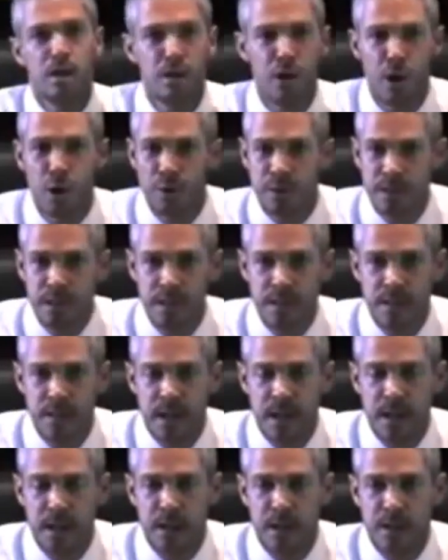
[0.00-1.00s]
No
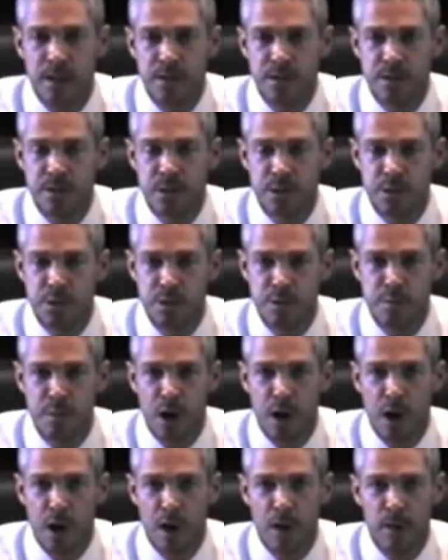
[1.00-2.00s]
detail is too
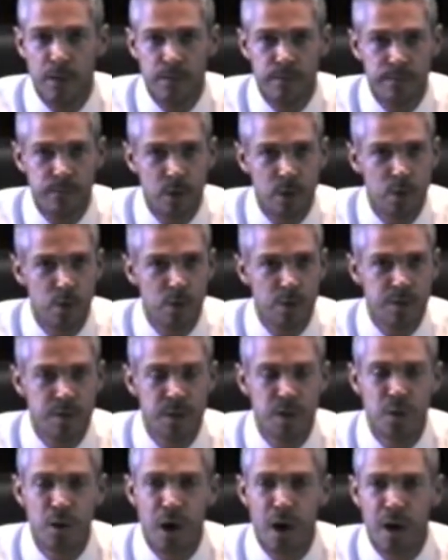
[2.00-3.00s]
small or
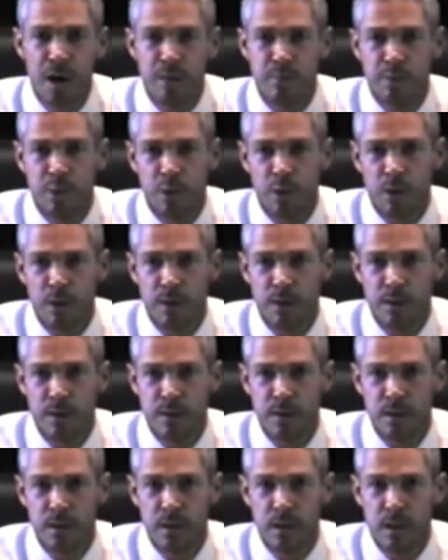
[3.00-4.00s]
too unimportant